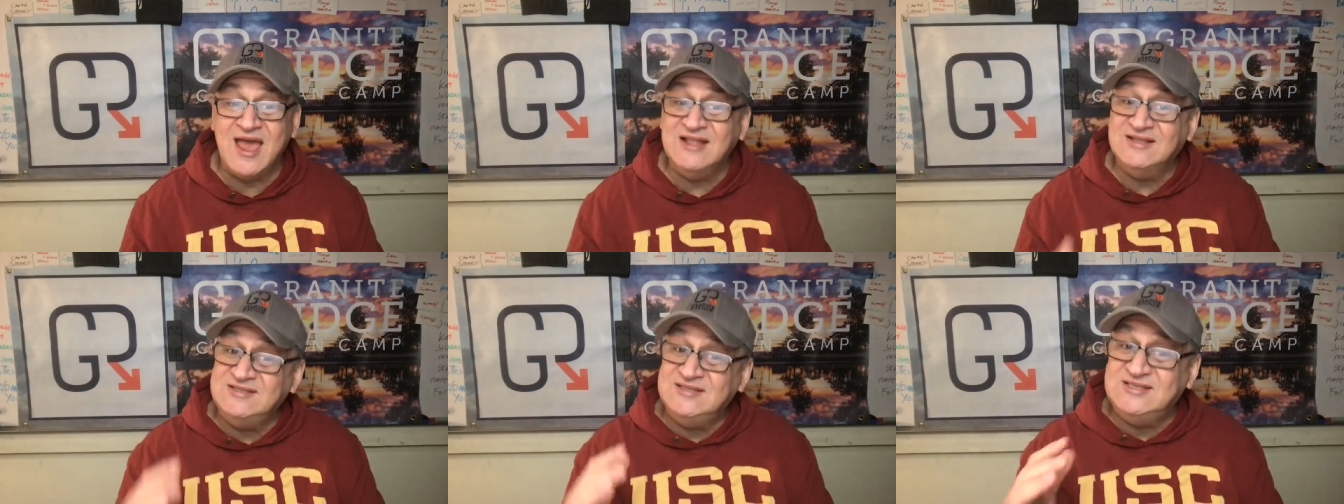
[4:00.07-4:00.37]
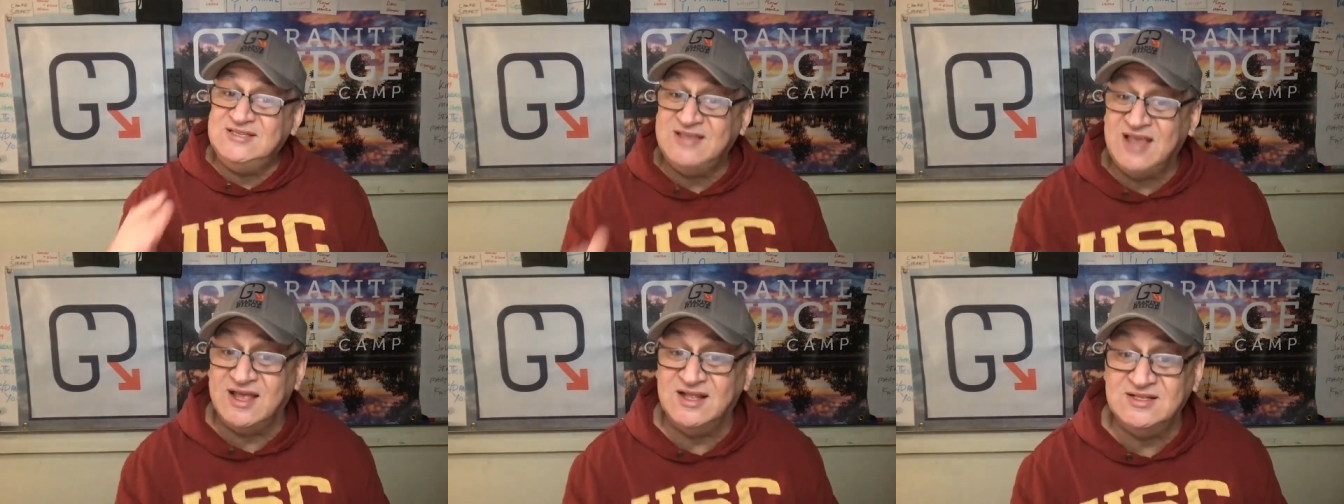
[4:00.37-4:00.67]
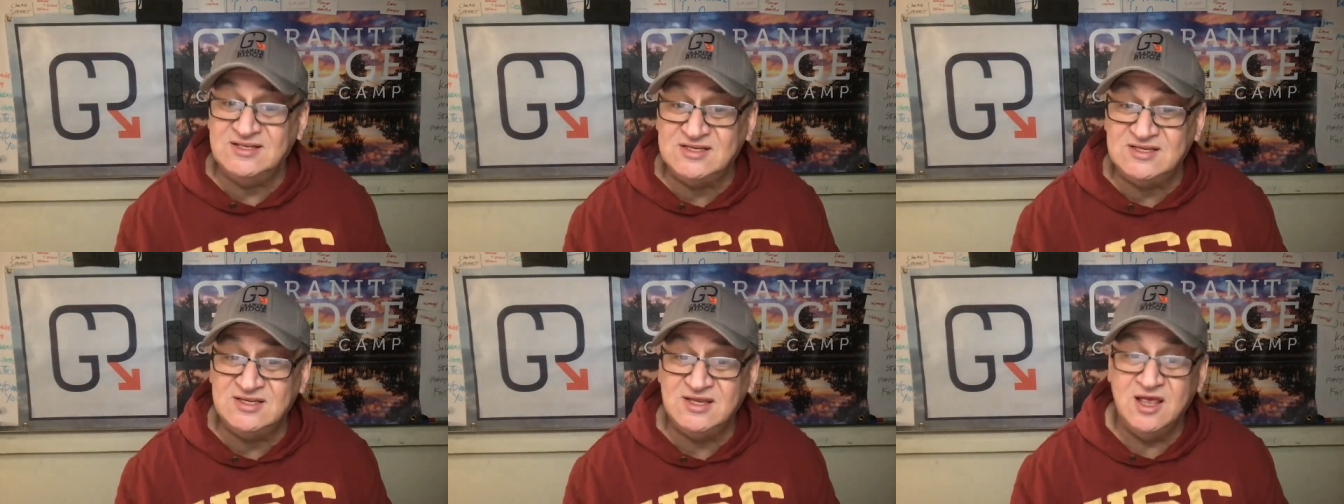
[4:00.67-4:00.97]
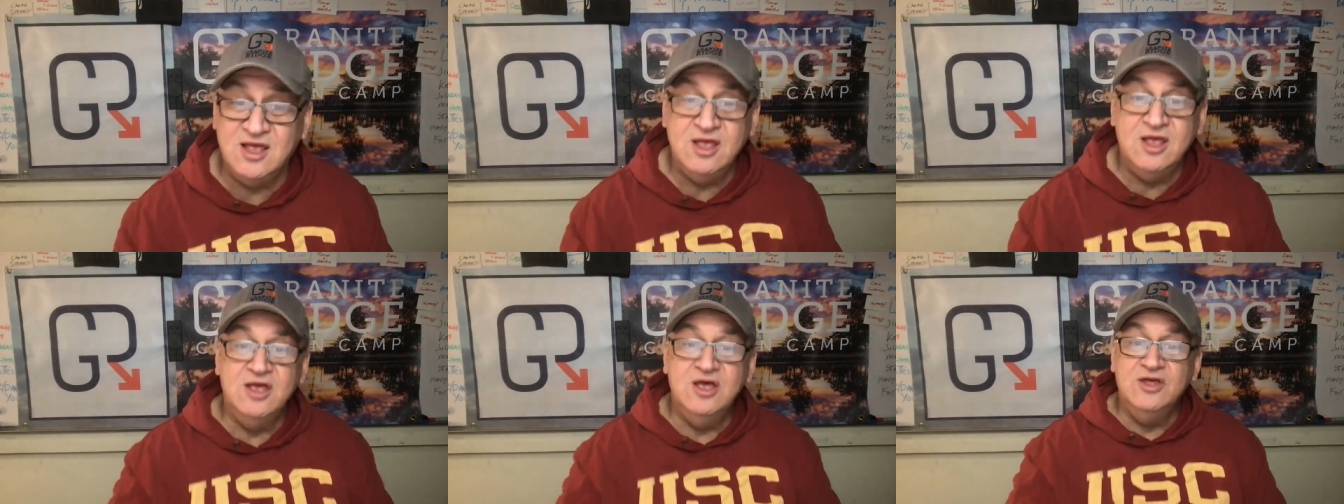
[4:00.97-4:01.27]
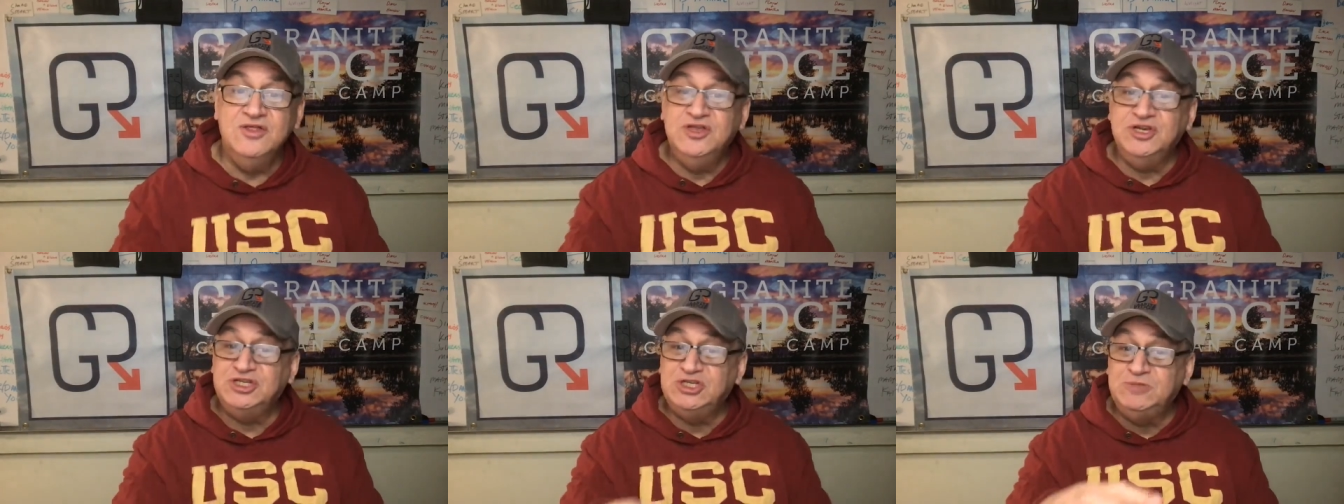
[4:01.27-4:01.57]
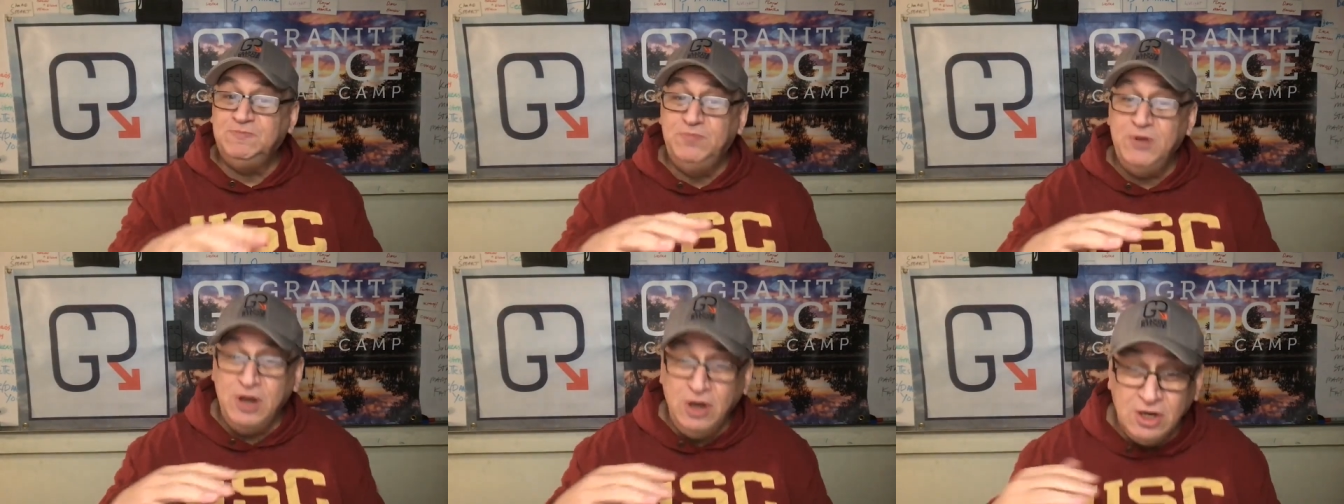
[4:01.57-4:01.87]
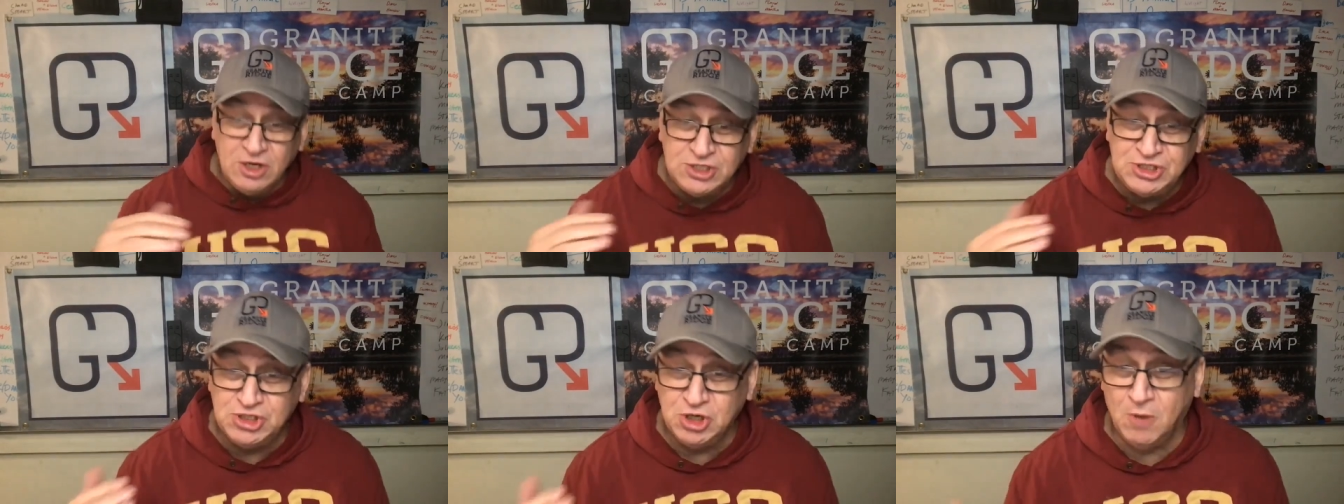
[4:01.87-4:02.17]
and sense the
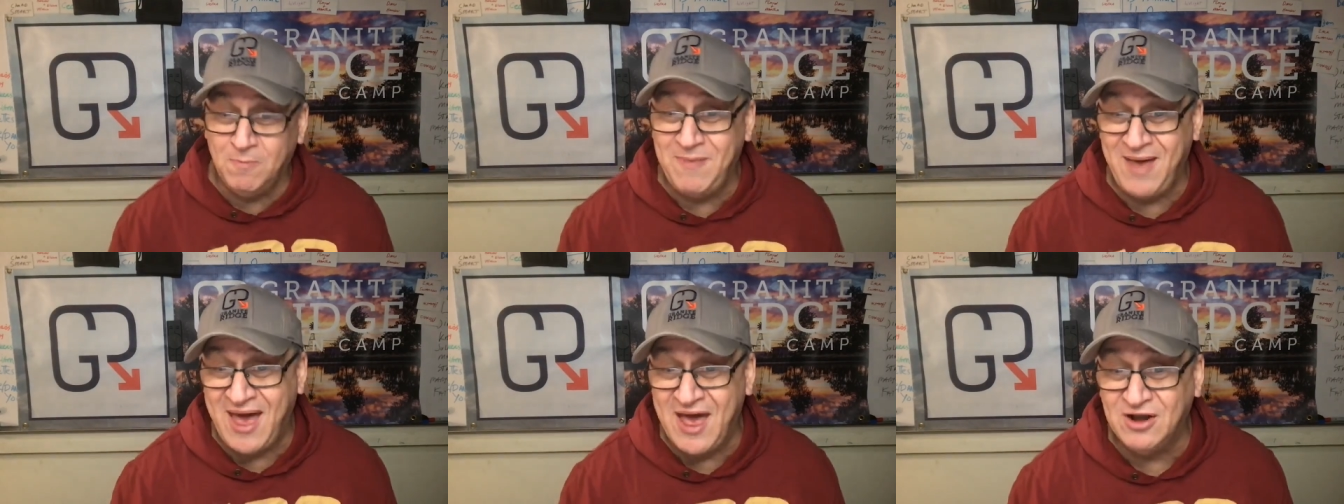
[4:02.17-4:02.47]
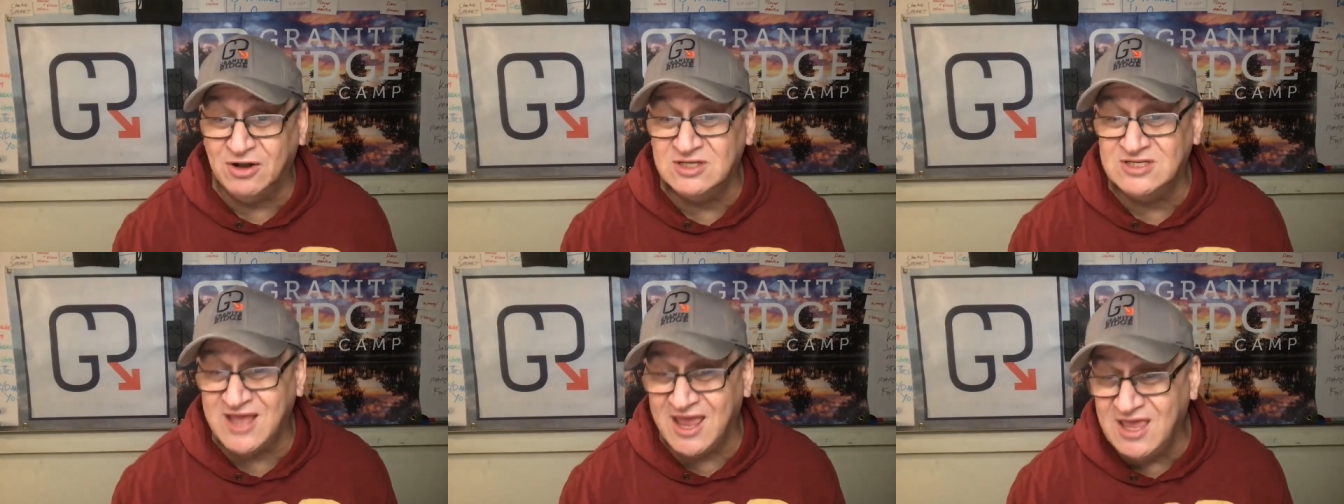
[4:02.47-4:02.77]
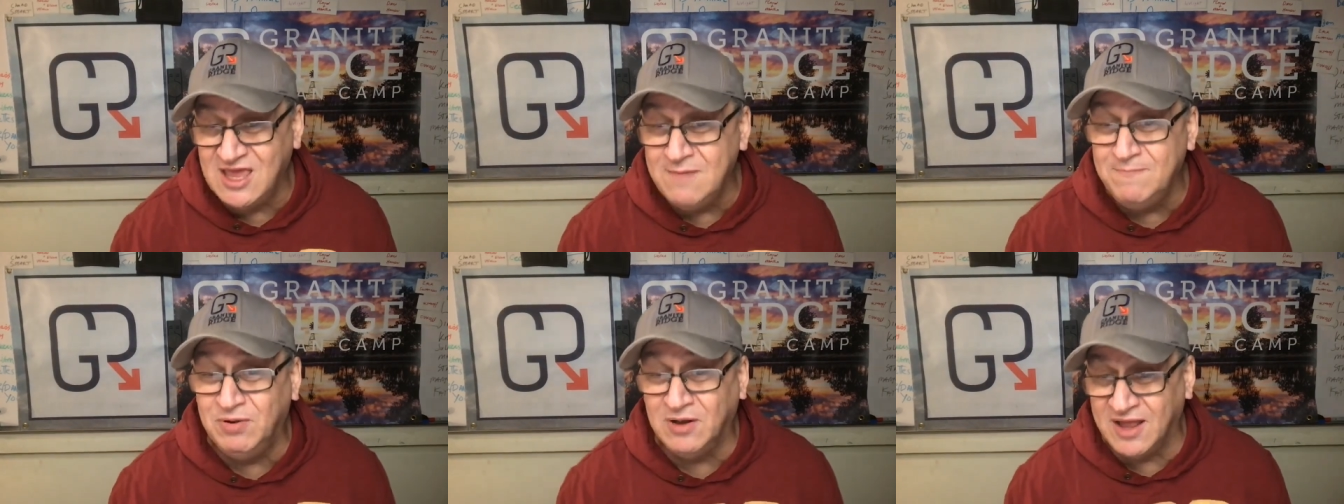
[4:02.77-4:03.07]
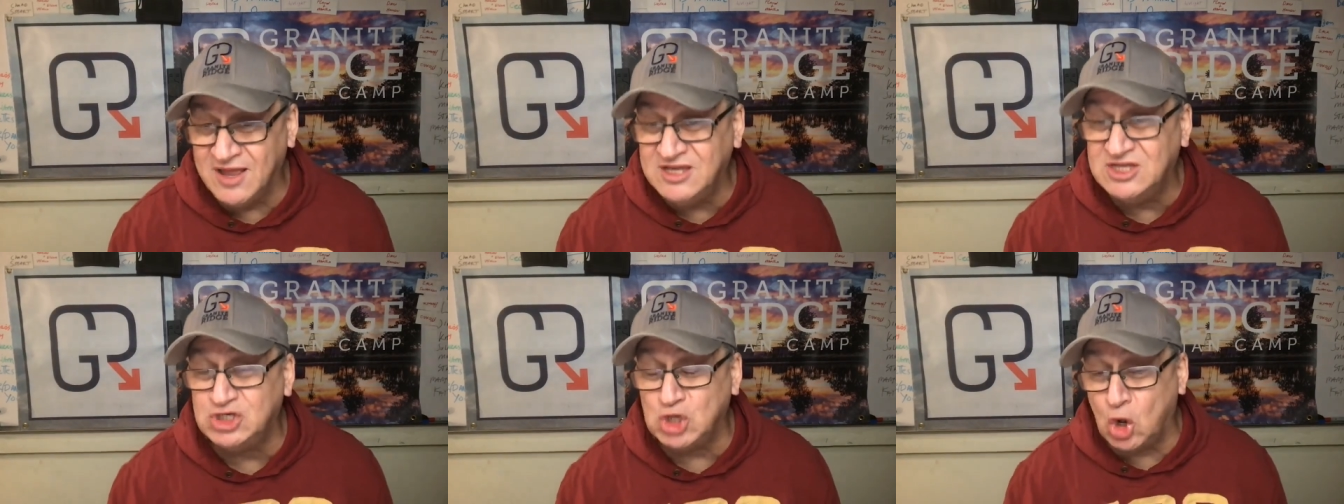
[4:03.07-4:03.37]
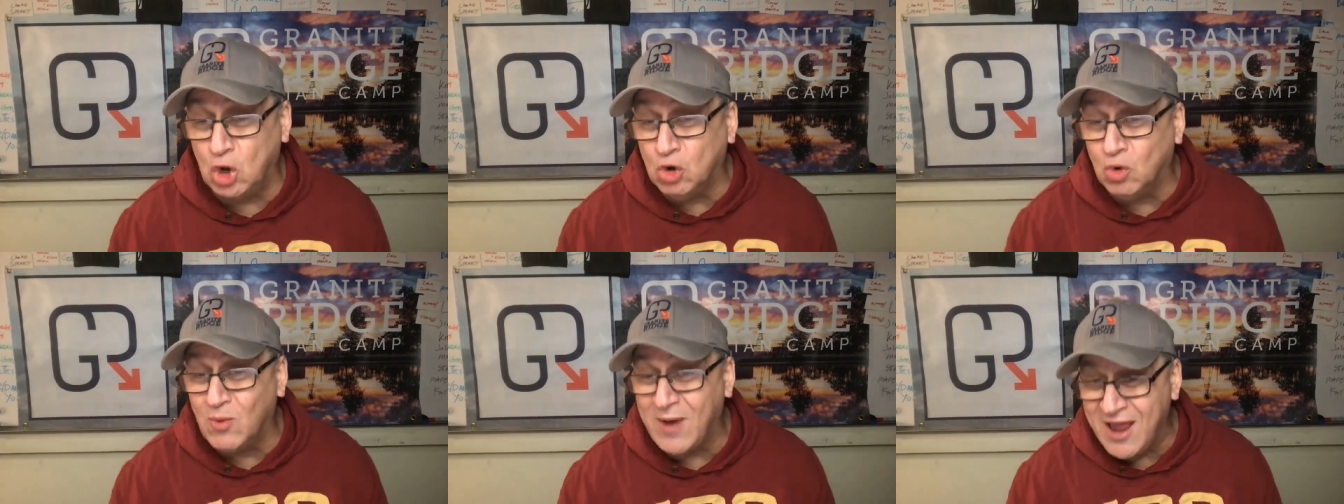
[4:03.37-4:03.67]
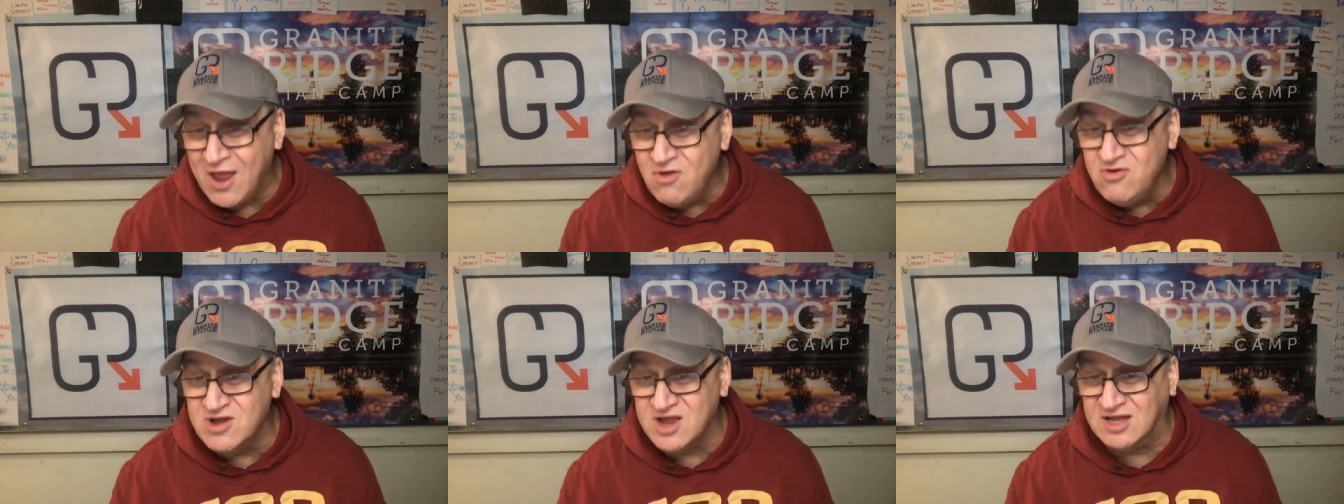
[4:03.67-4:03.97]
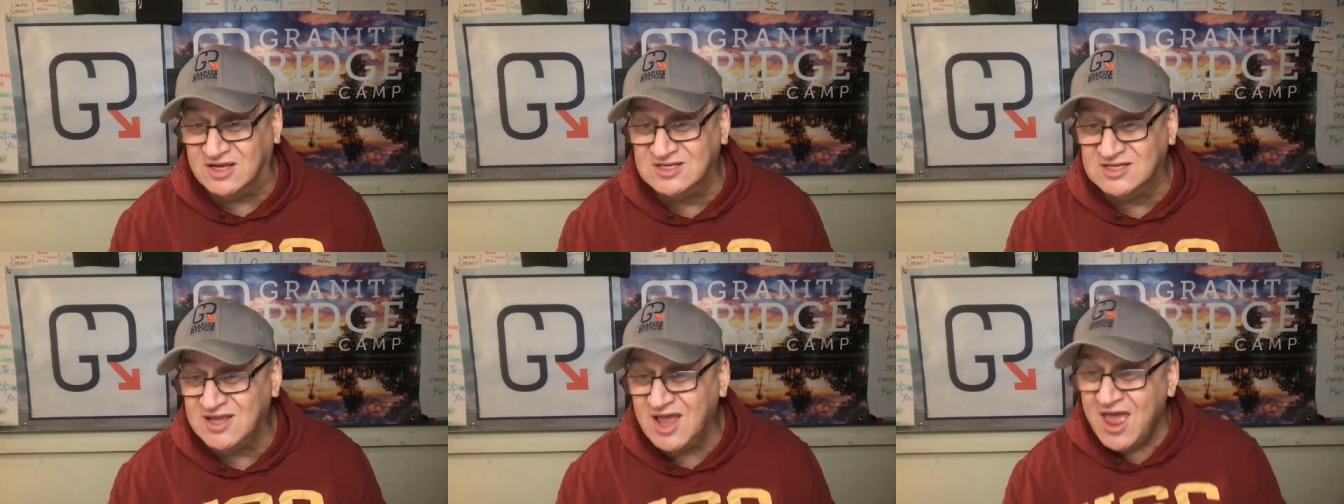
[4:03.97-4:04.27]
spiritual battle taking place all around
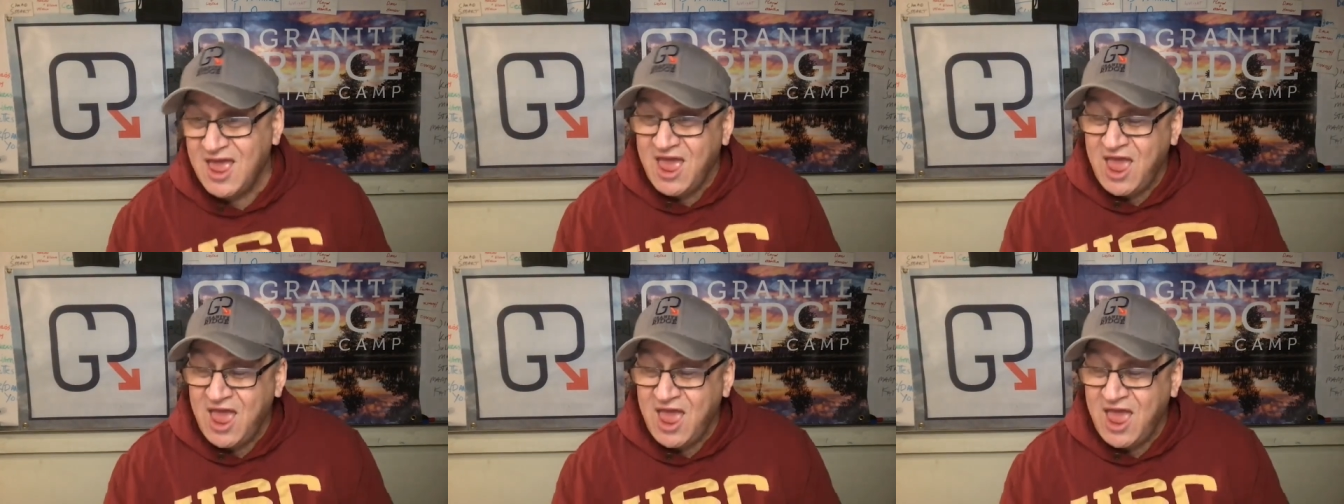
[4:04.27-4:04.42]
us.